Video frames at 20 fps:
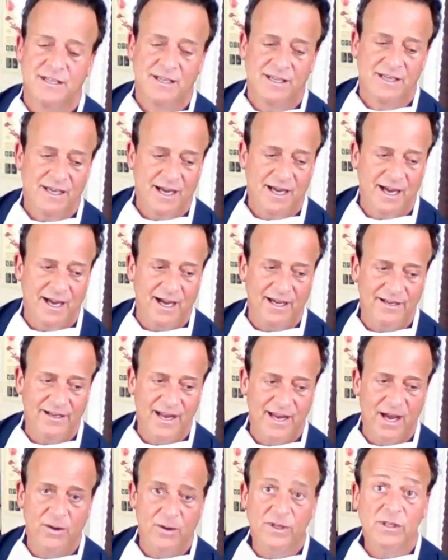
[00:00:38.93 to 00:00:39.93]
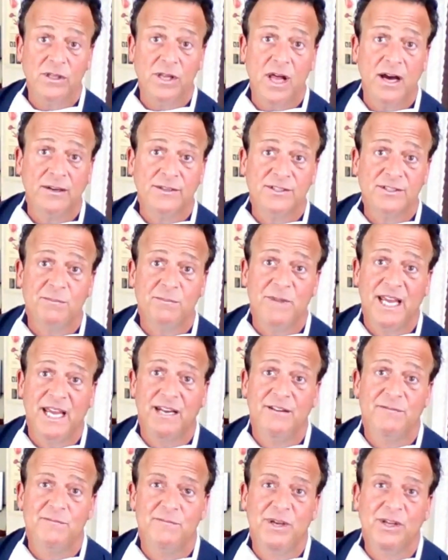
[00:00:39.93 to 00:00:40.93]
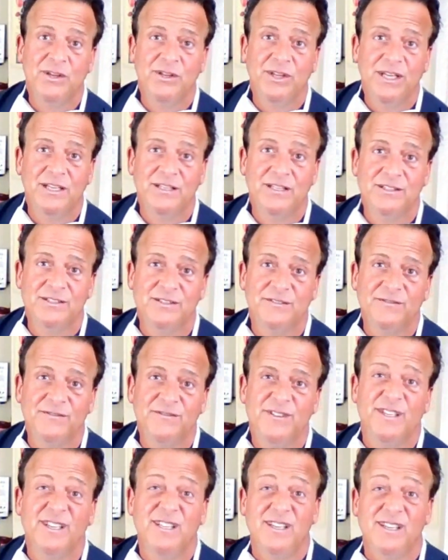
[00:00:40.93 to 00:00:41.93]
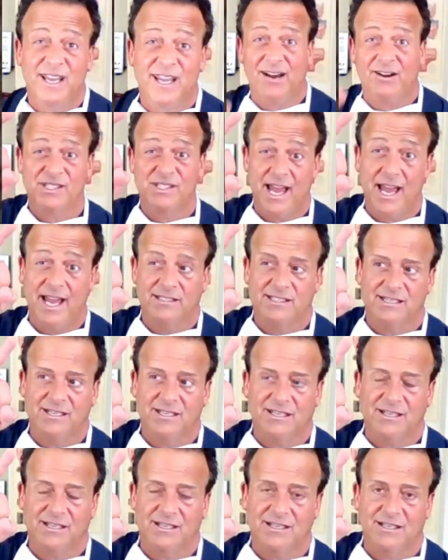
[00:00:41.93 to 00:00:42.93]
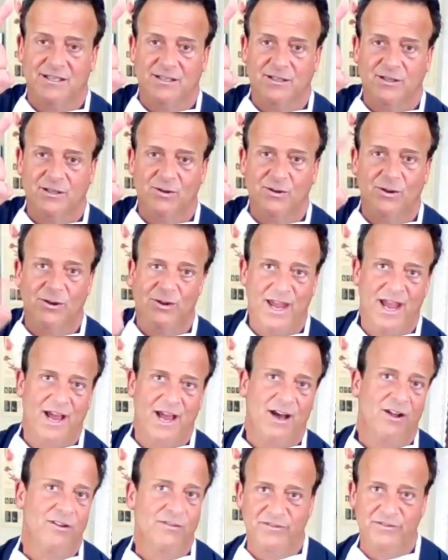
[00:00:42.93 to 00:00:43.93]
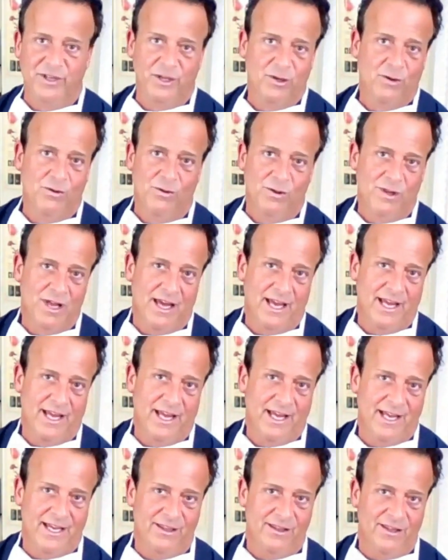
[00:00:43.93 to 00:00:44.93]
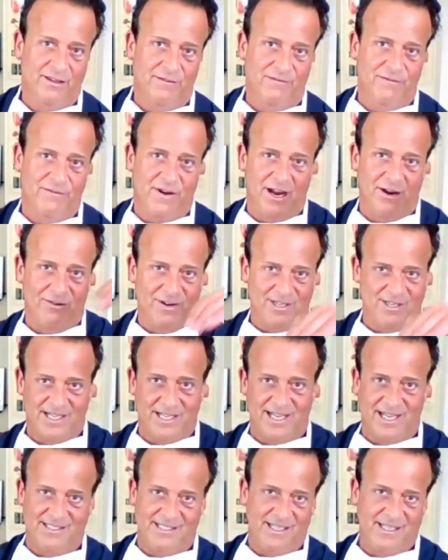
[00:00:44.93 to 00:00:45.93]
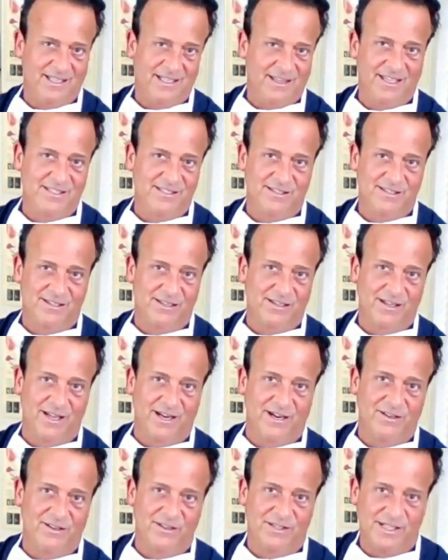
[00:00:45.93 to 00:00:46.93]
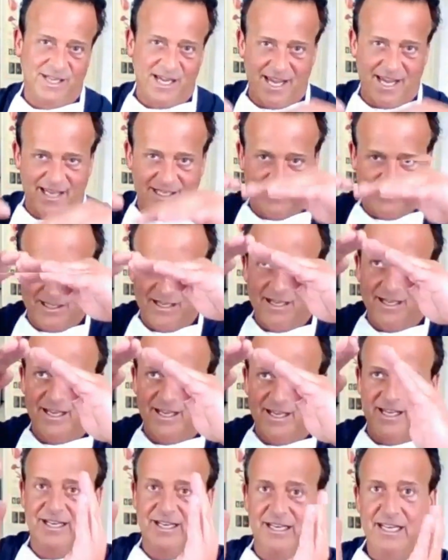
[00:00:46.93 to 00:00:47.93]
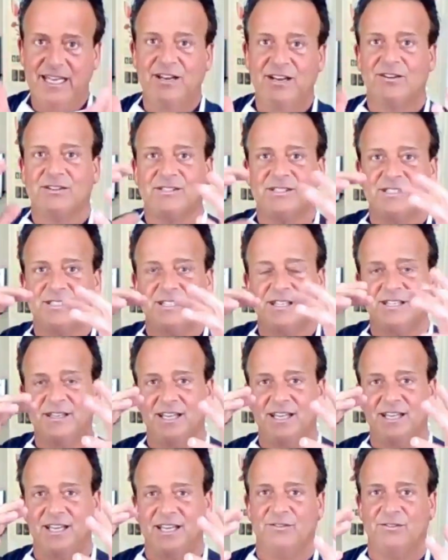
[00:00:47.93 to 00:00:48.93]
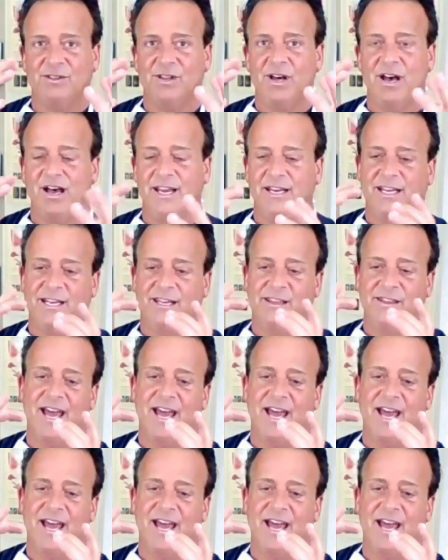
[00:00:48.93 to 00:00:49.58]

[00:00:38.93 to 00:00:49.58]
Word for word: Uh, now, the lungs are made of millions of little air sacs called alveoli, and the virus gets into these little air sacs and adheres to the inner lining.